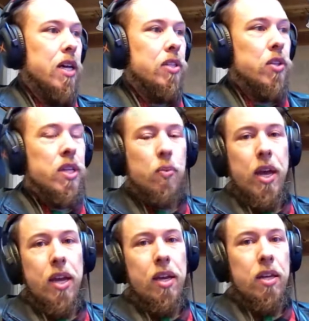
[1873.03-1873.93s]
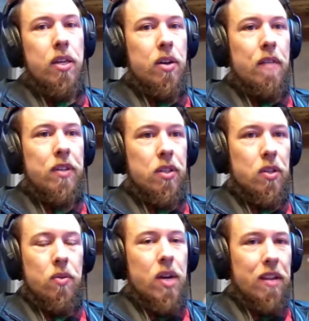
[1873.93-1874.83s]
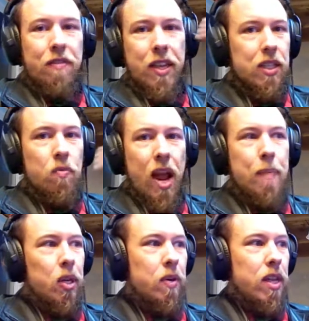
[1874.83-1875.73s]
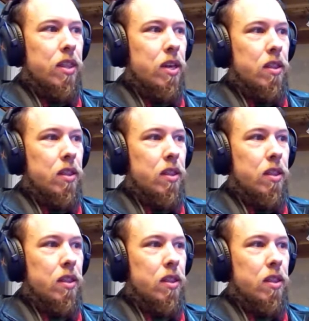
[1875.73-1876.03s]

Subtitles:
So this way, you don't have to do any fancy wrapping or anything.